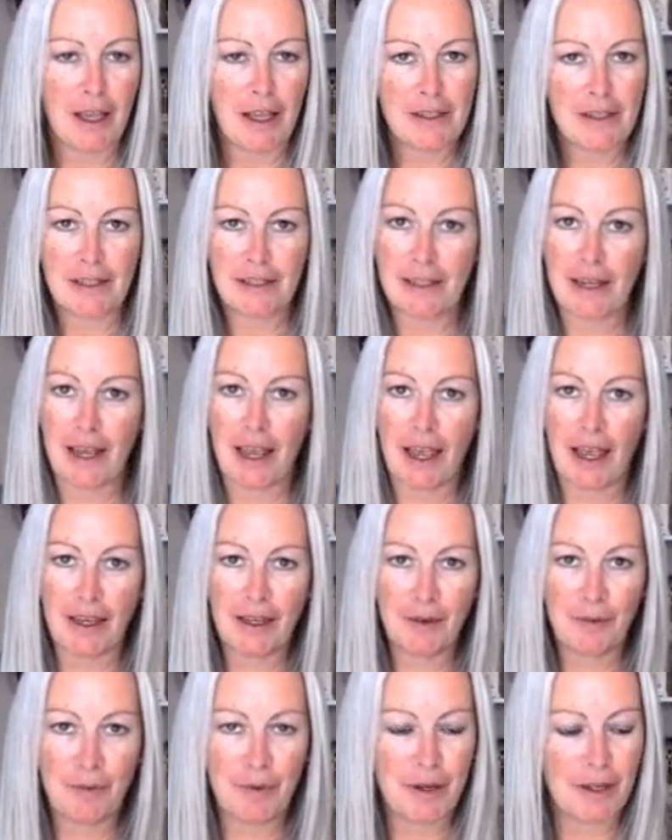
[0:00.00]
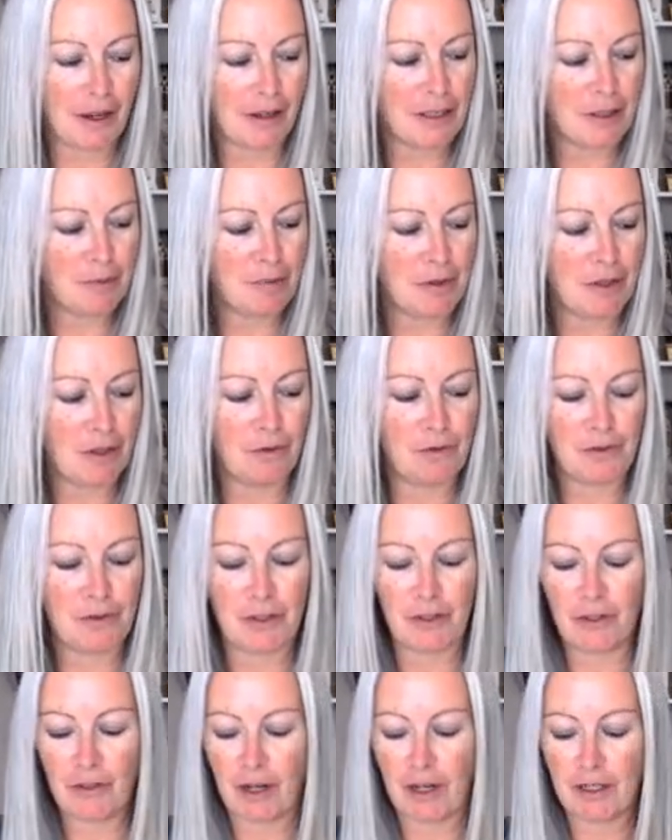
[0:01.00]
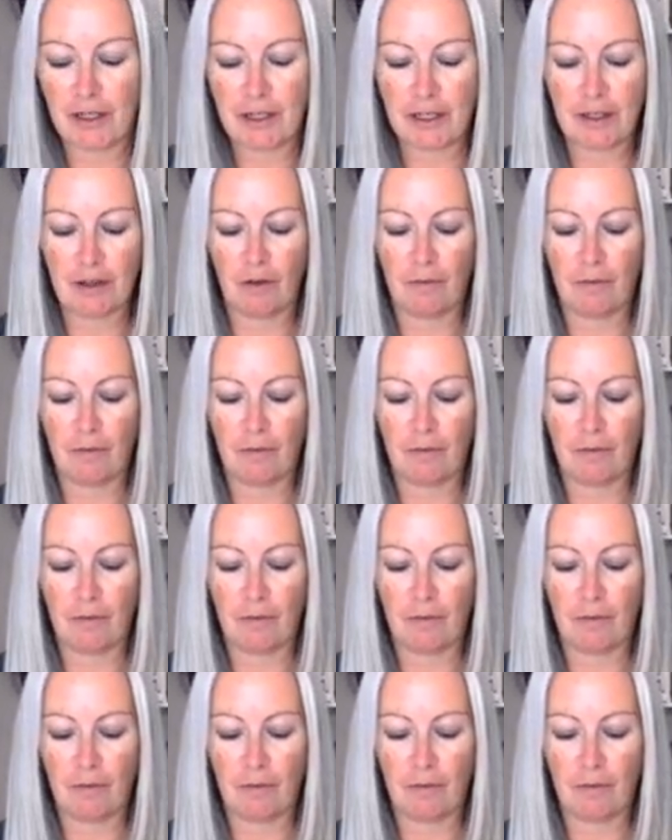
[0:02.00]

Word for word: Today we're going to be concentrating